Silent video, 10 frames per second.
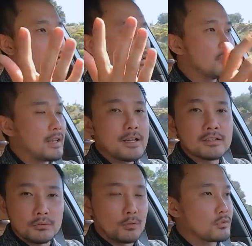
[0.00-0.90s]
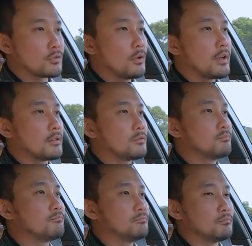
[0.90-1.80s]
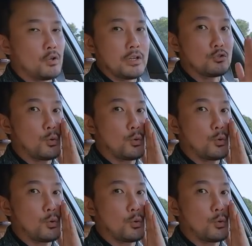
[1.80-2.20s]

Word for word: even realized if I was going at more than